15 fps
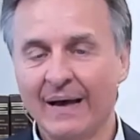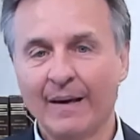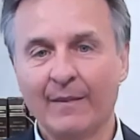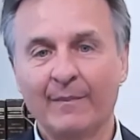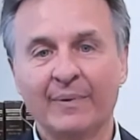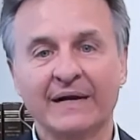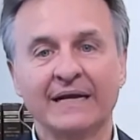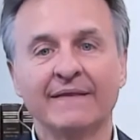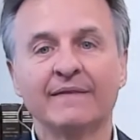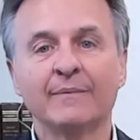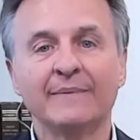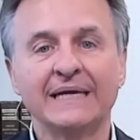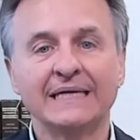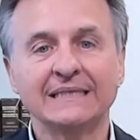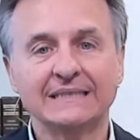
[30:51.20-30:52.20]
But in the
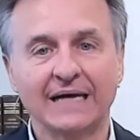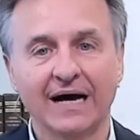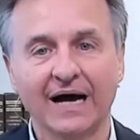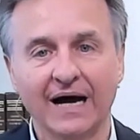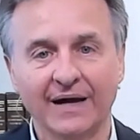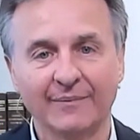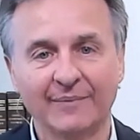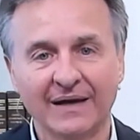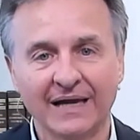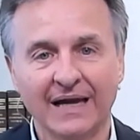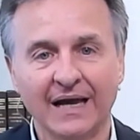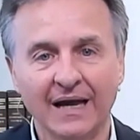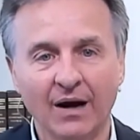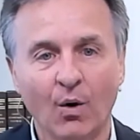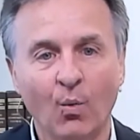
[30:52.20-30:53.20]
meantime,
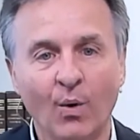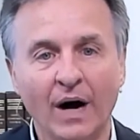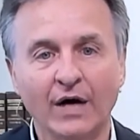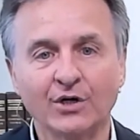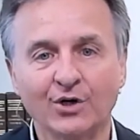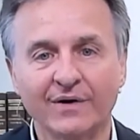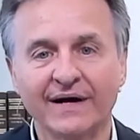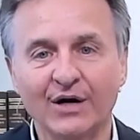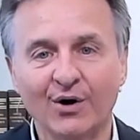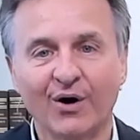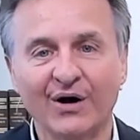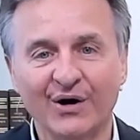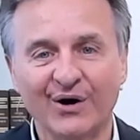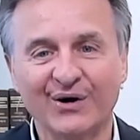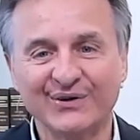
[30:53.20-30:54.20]
while you're here
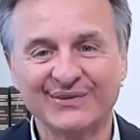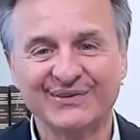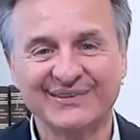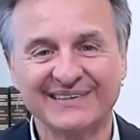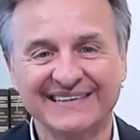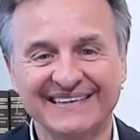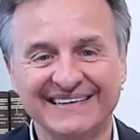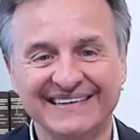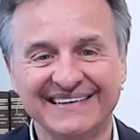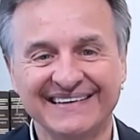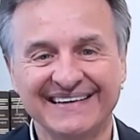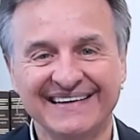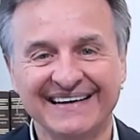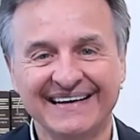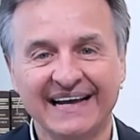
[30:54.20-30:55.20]
on earth,
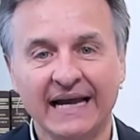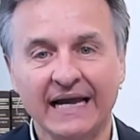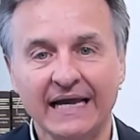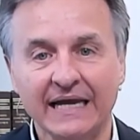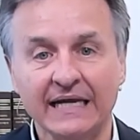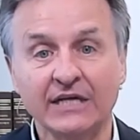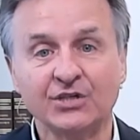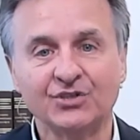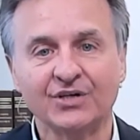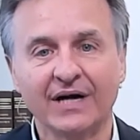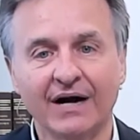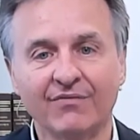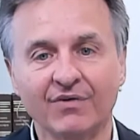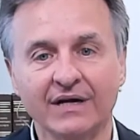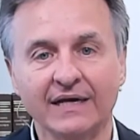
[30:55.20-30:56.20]
each and
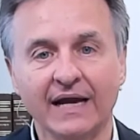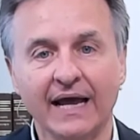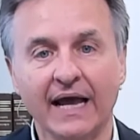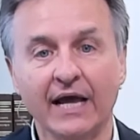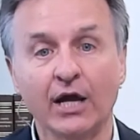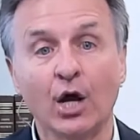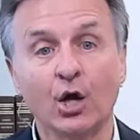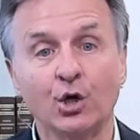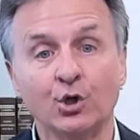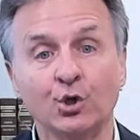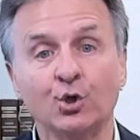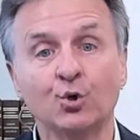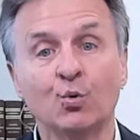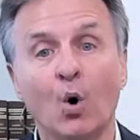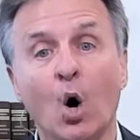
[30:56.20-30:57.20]
every day
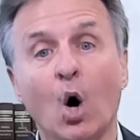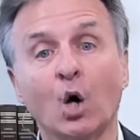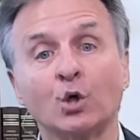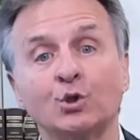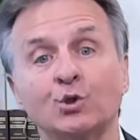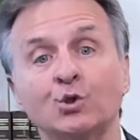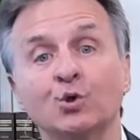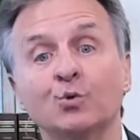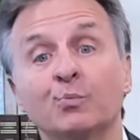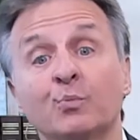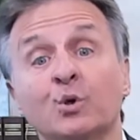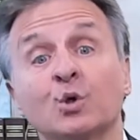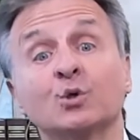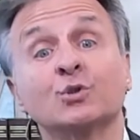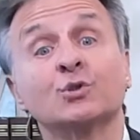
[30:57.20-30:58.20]
you are to
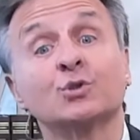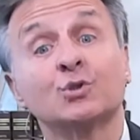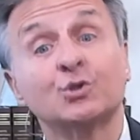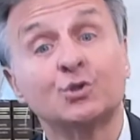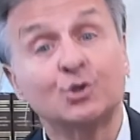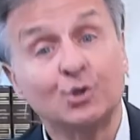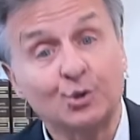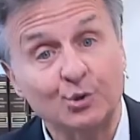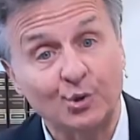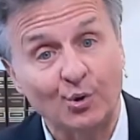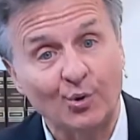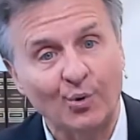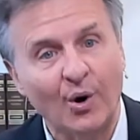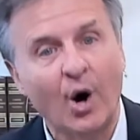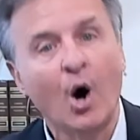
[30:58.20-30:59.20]
pursue
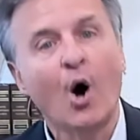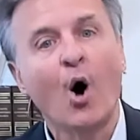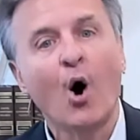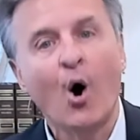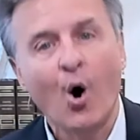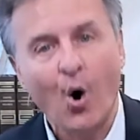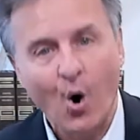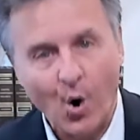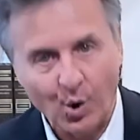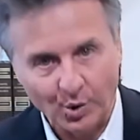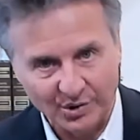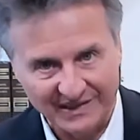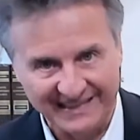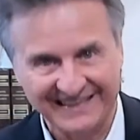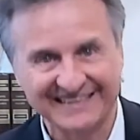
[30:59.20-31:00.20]
holiness